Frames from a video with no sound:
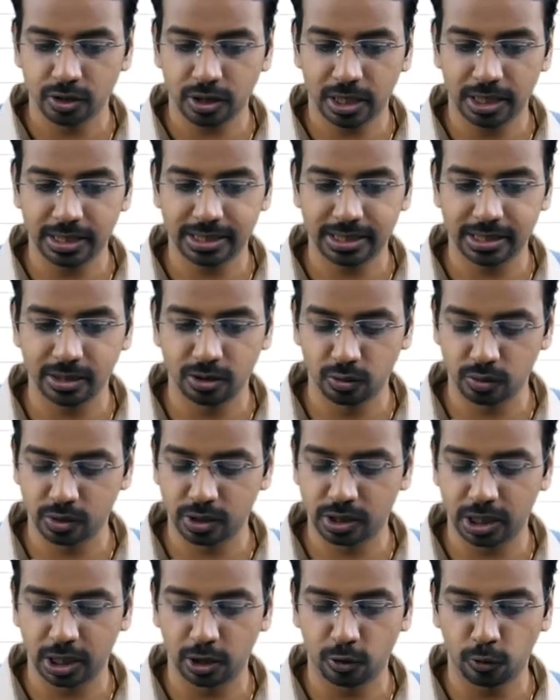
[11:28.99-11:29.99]
So I'll
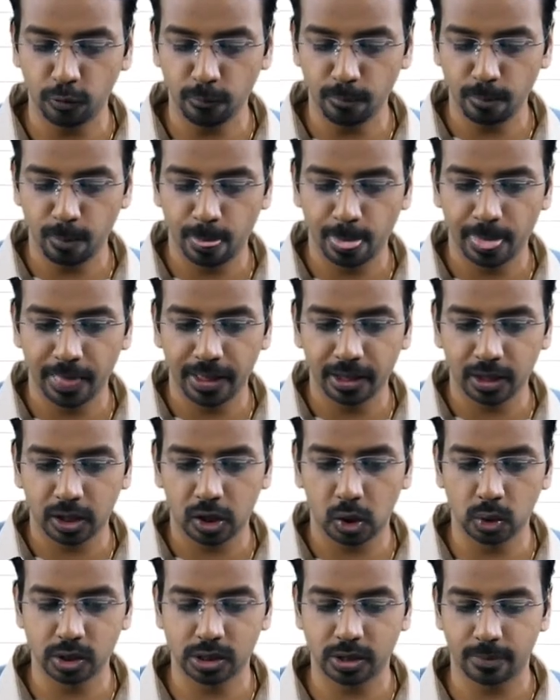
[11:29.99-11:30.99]
use 0,
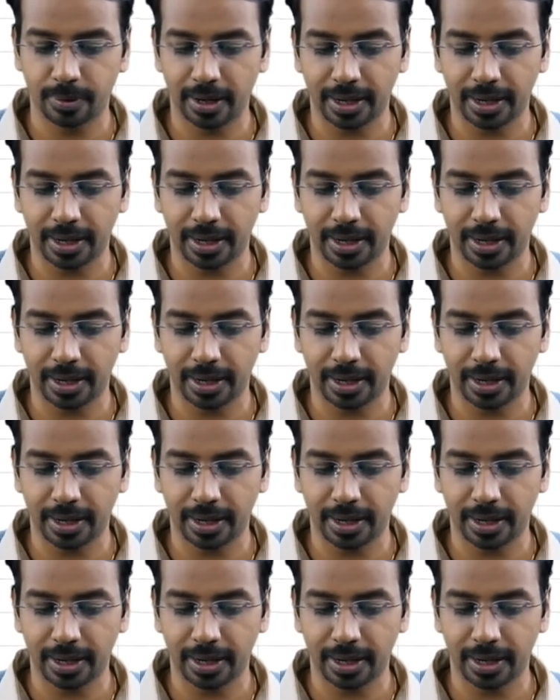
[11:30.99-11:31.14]
close the